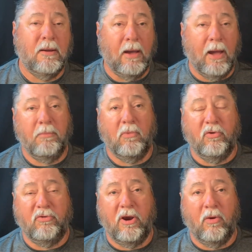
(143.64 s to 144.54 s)
I'm going
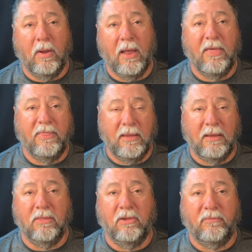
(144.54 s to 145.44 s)
to share what I
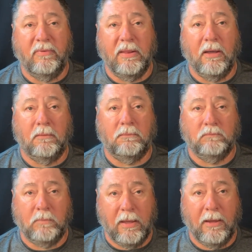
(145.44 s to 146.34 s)
think in this video.
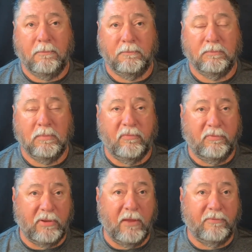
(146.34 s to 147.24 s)
Okay?
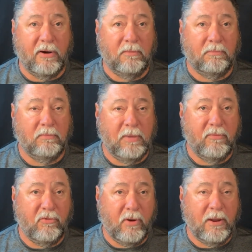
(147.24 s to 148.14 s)
Sound fair?
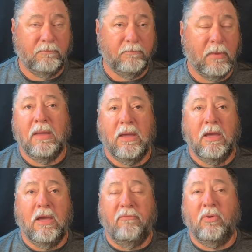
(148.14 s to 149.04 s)
Even trade?
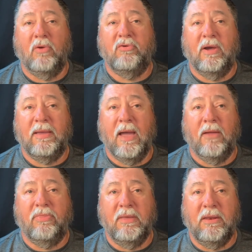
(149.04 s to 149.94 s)
If you want to check
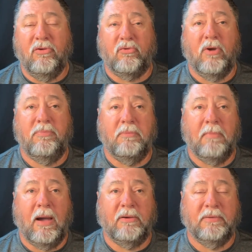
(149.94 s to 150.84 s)
out the description
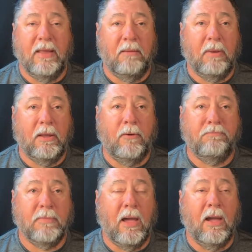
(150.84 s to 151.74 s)
box down below,
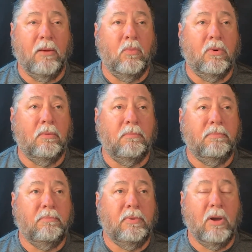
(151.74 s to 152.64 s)
I will
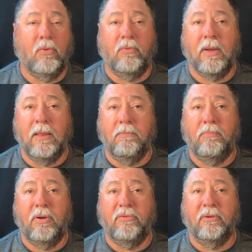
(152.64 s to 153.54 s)
go and
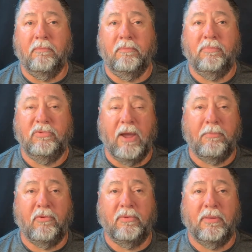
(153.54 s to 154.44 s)
put some
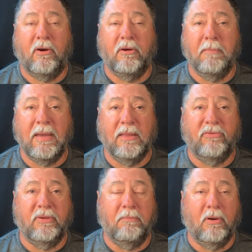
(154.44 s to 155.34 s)
chapters in there to make it
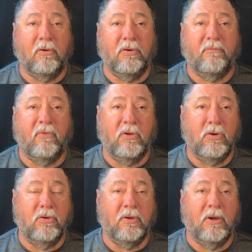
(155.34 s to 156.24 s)
simpler to, for
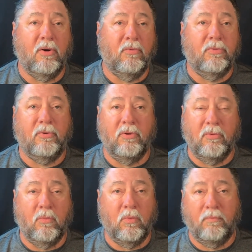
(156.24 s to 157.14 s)
you to go
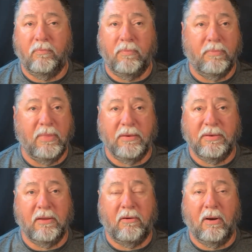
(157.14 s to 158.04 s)
through the
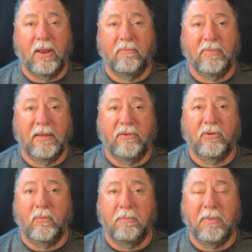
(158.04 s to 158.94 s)
ten or eleven things
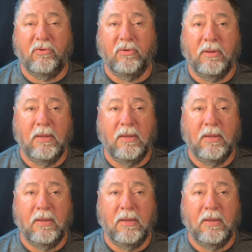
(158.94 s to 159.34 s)
that we mentioned,